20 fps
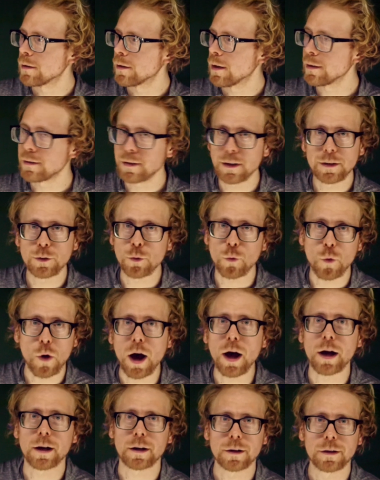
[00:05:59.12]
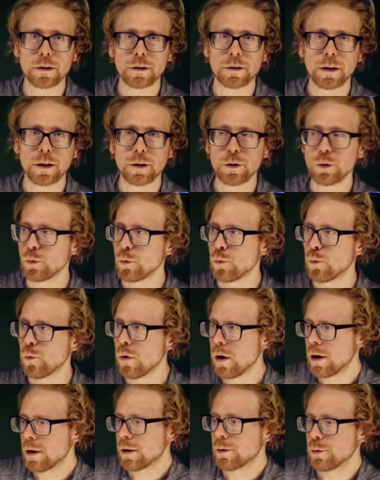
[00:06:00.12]
I tend to walk. I don't
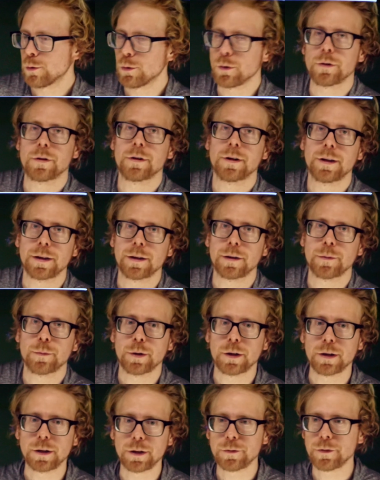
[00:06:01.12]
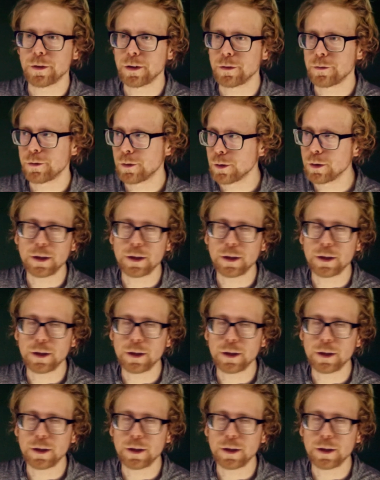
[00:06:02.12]
walk the whole thing, but if I feel